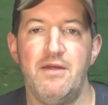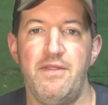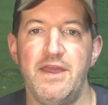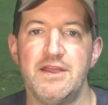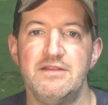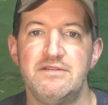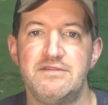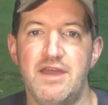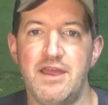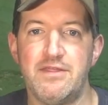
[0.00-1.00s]
they can
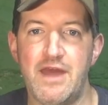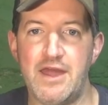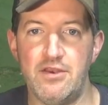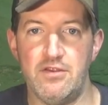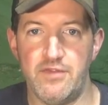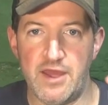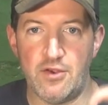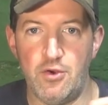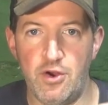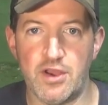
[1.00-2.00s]
take that
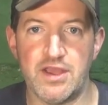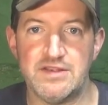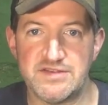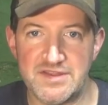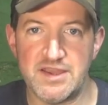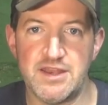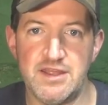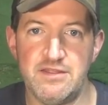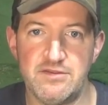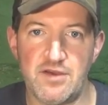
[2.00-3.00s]
hook and stick it
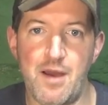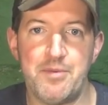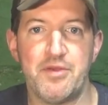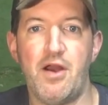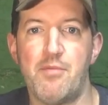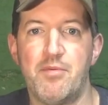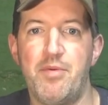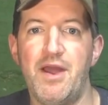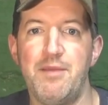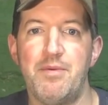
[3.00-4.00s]
in the top of the copper
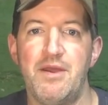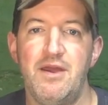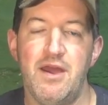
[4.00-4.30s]
pipe,